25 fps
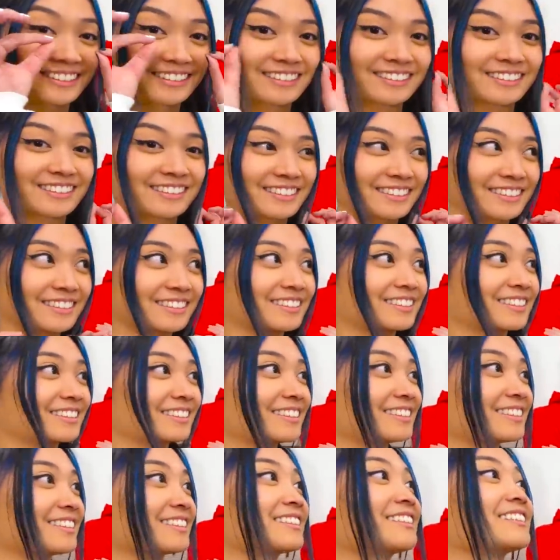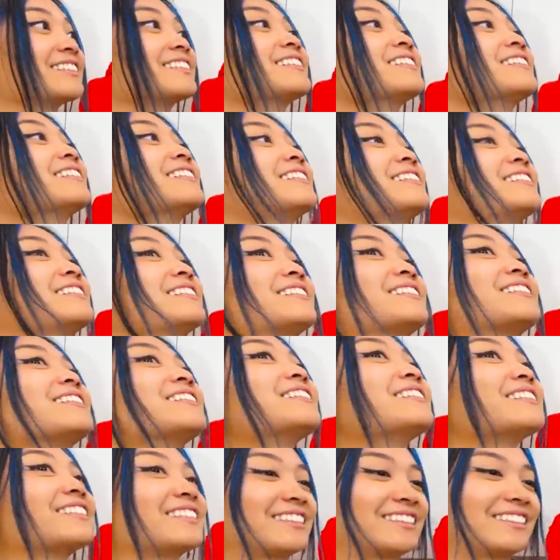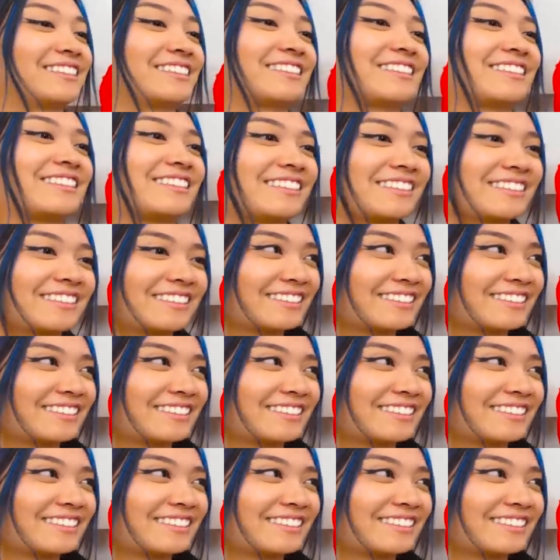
[no speech]